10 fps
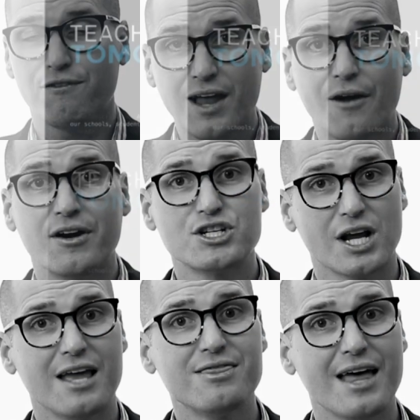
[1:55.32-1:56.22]
flourish
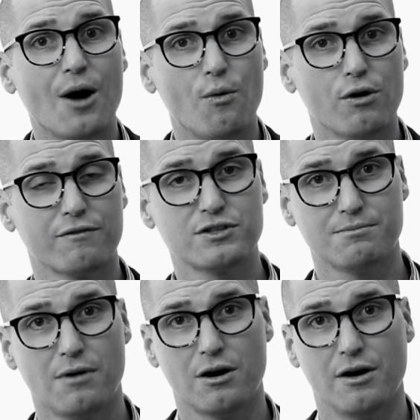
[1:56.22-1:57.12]
in that world of
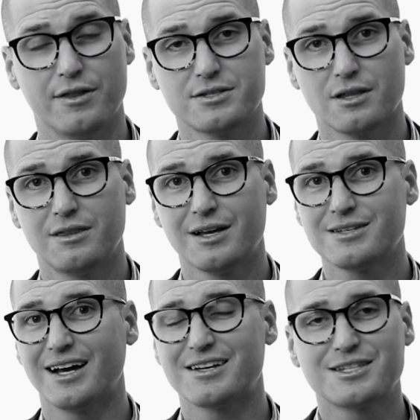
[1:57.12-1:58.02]
tomorrow? These are things
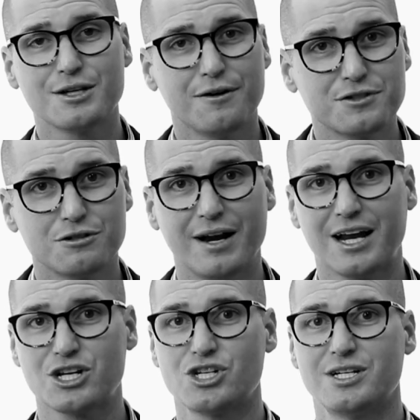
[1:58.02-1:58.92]
like
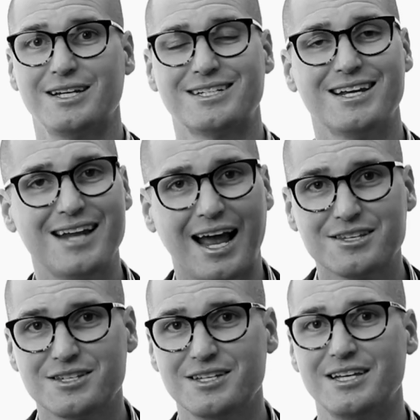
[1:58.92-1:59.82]
self-direction and
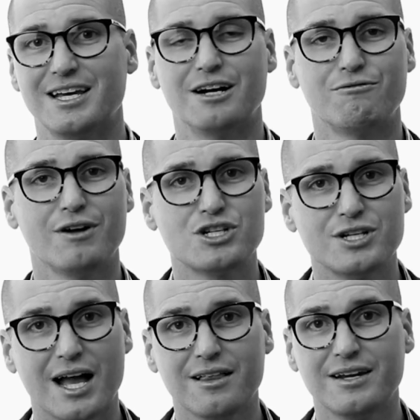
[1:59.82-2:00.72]
tenacity and
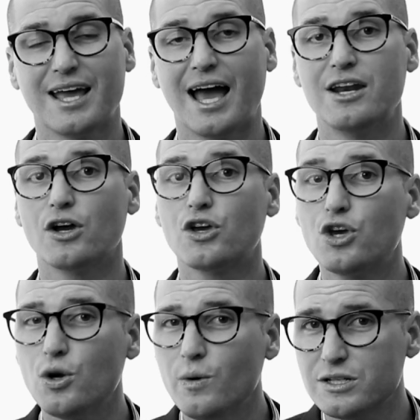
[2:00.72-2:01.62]
originality and
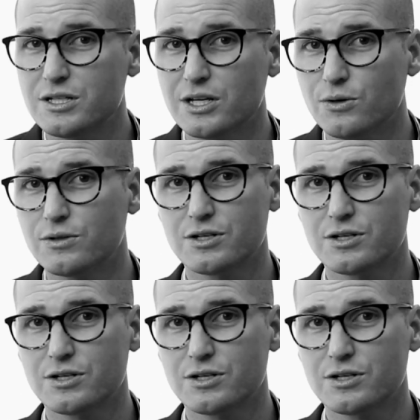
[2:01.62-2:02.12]
acuity or